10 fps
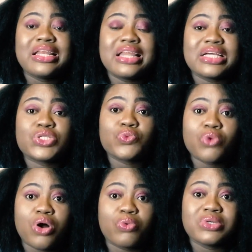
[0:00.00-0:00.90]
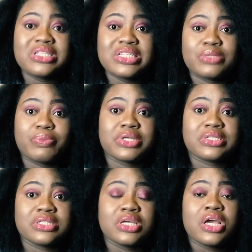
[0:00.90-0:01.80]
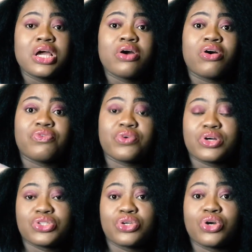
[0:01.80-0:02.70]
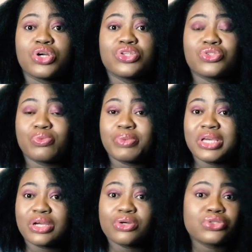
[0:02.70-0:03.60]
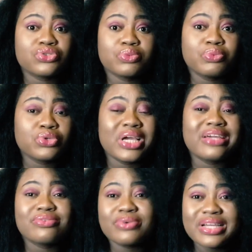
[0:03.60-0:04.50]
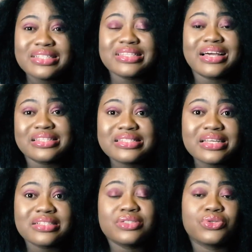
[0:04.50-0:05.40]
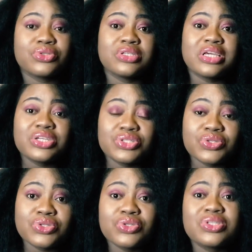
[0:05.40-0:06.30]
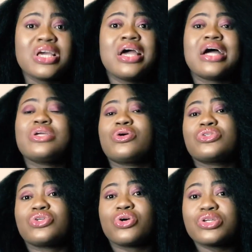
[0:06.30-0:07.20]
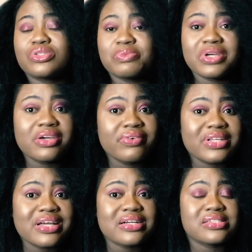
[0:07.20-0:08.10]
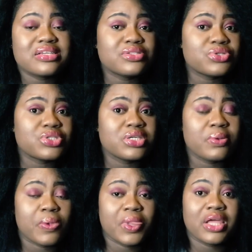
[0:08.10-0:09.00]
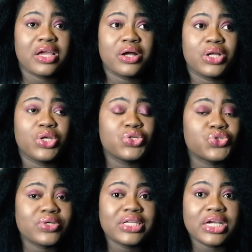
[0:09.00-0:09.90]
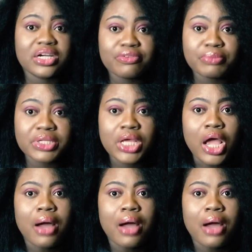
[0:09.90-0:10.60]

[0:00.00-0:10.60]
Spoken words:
Let's work with this person. Of course, you're going to be a great asset to the institute, and you're also going to be a great asset to the Lithuanian government.